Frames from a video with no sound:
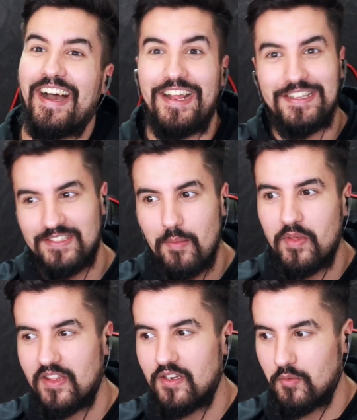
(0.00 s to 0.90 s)
It's
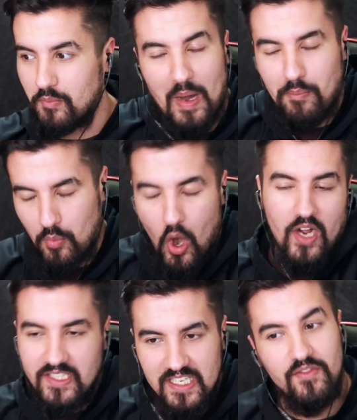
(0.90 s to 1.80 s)
something that by
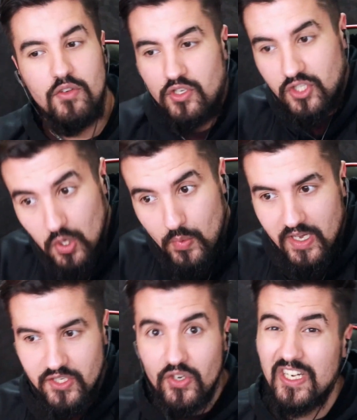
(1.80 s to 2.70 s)
proxy of you just
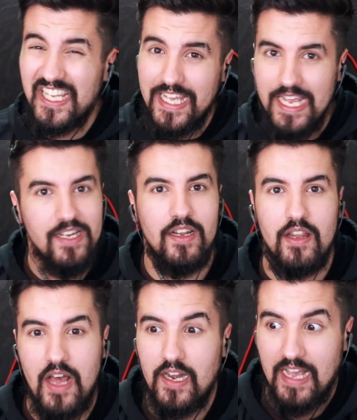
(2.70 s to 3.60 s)
doing it, you're going to gain a
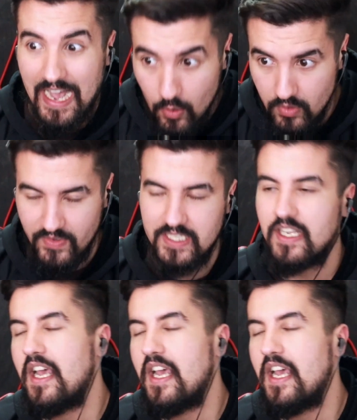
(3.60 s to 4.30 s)
lot out of it,